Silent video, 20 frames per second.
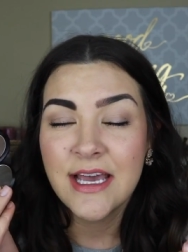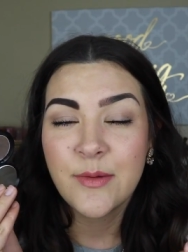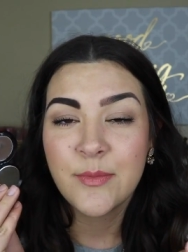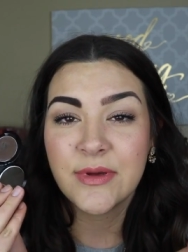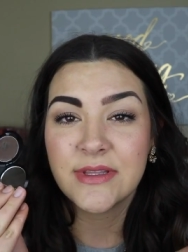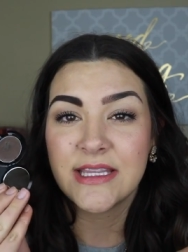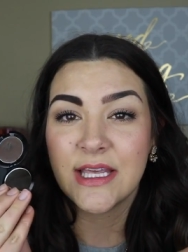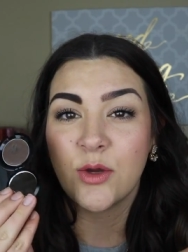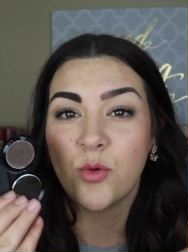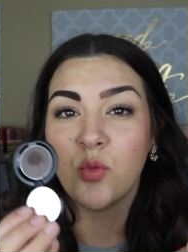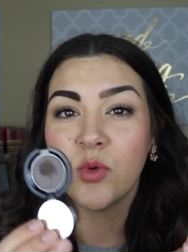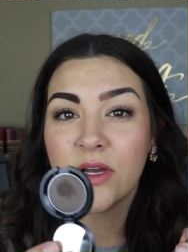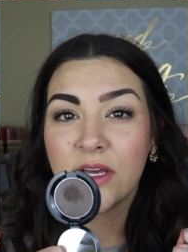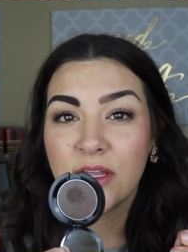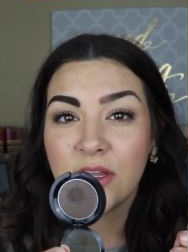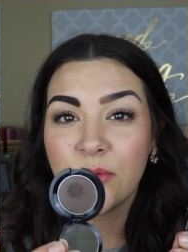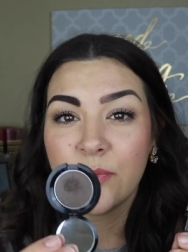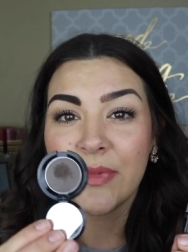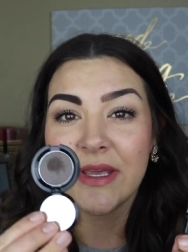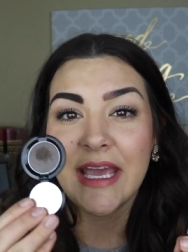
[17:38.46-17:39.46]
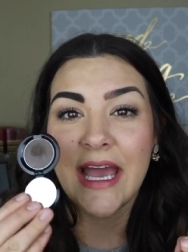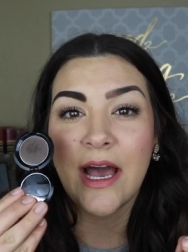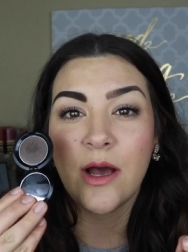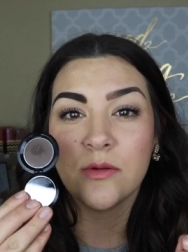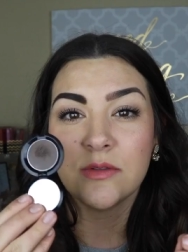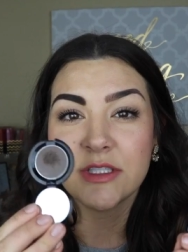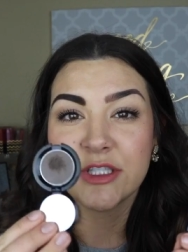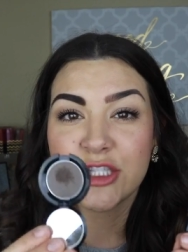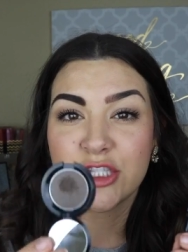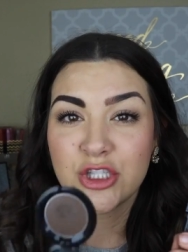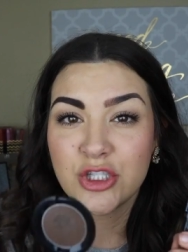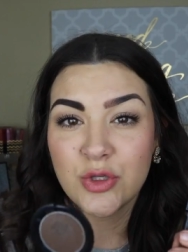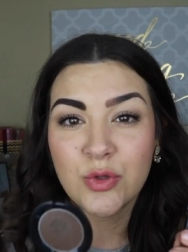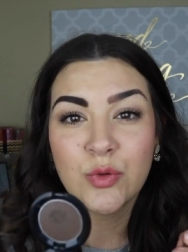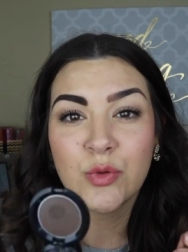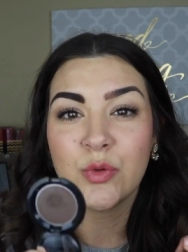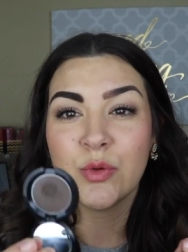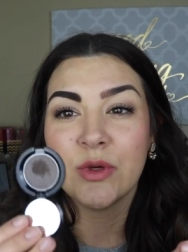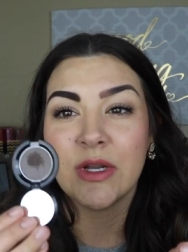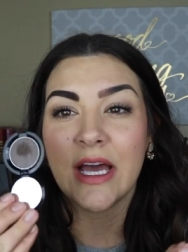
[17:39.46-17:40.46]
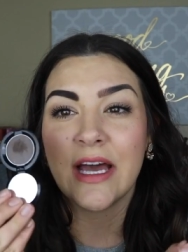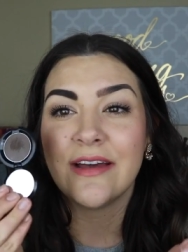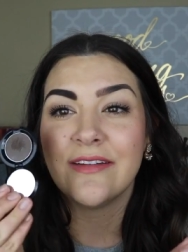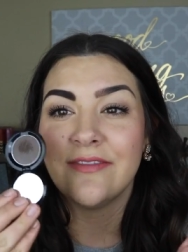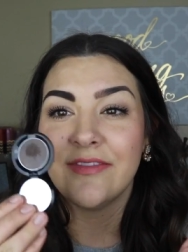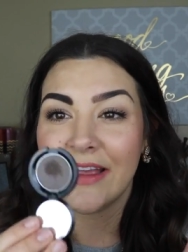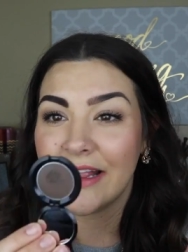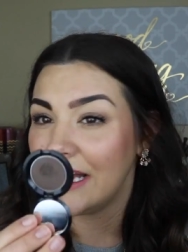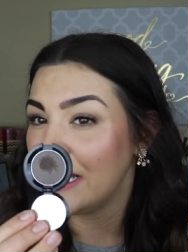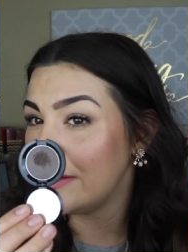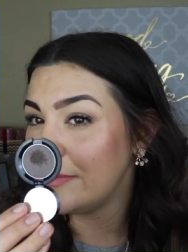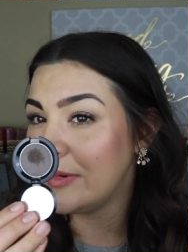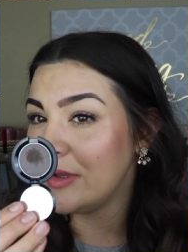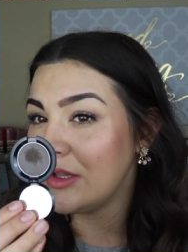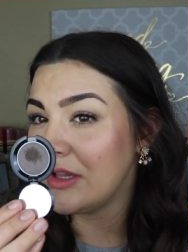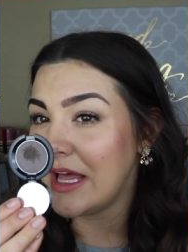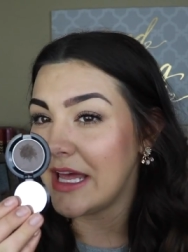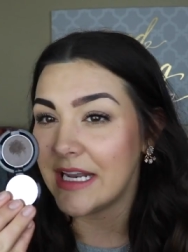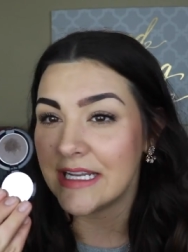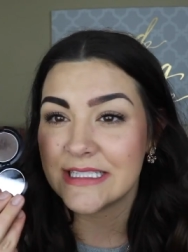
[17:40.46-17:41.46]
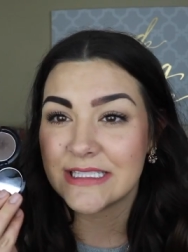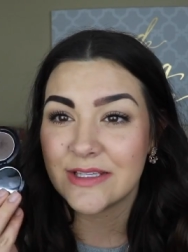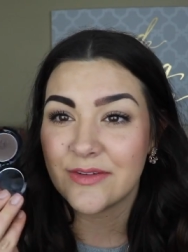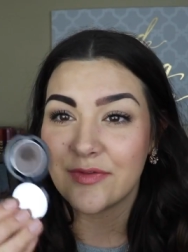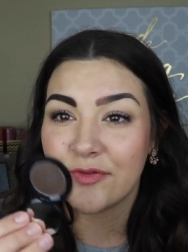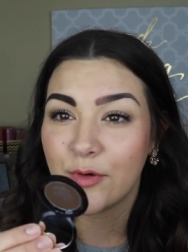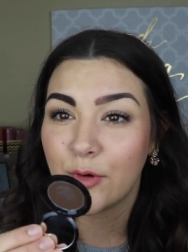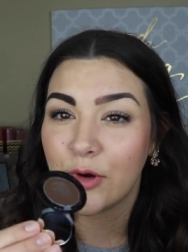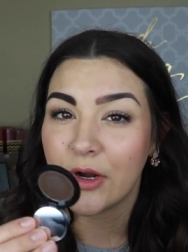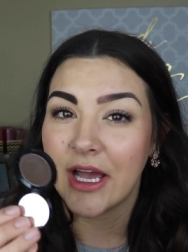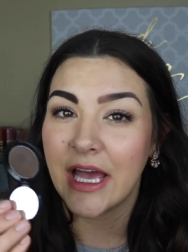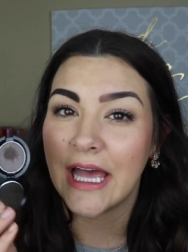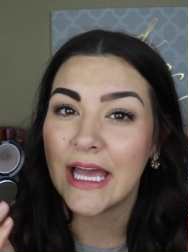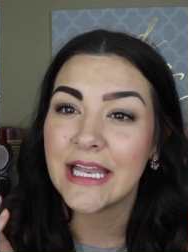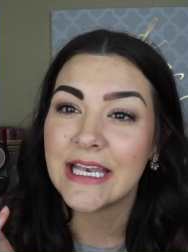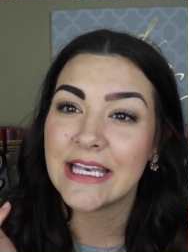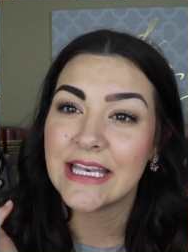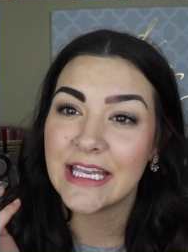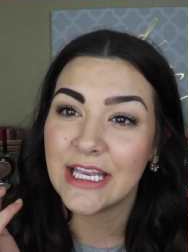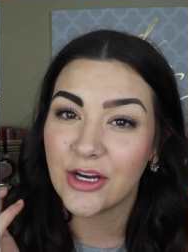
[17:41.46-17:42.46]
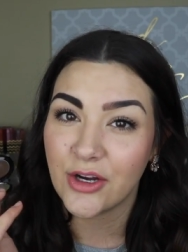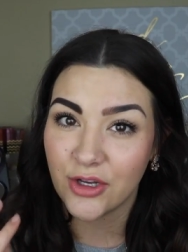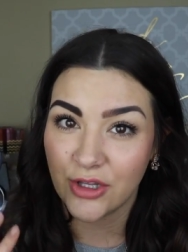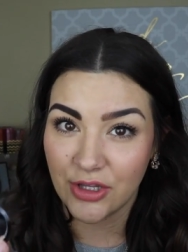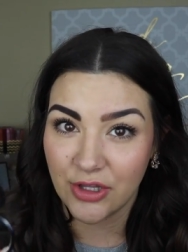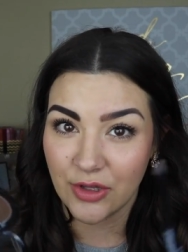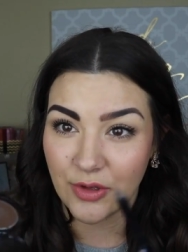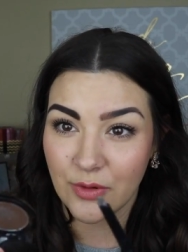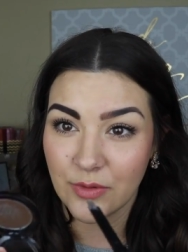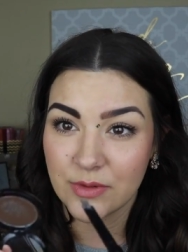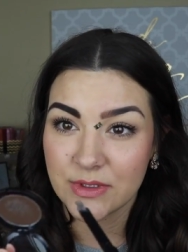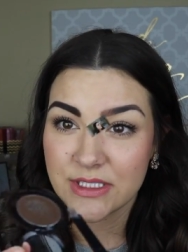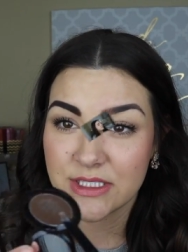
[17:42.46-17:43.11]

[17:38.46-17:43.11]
but they will be out soon, available at a Sephora near you.